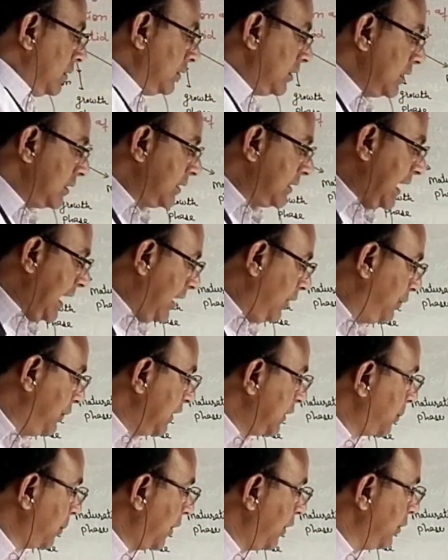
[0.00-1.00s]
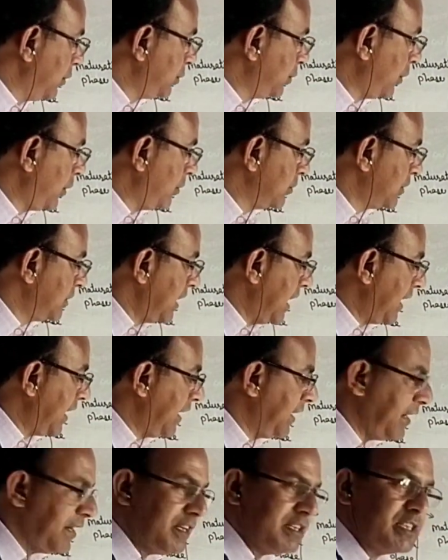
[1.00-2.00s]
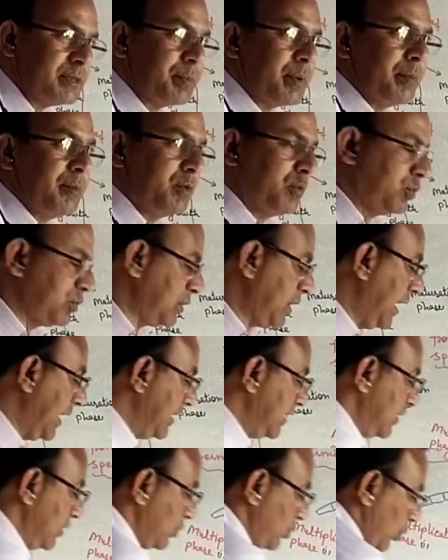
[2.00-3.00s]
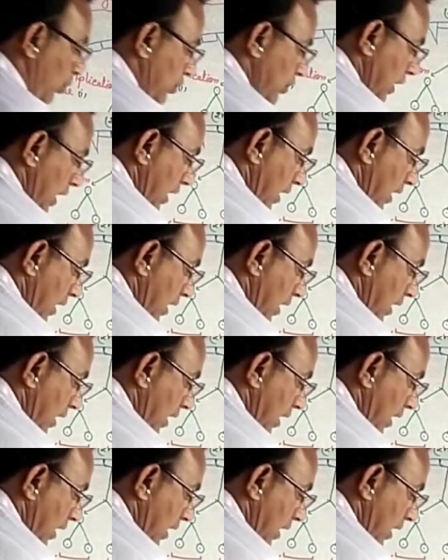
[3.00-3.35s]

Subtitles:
The cell which produce from secondary spermatocytes, those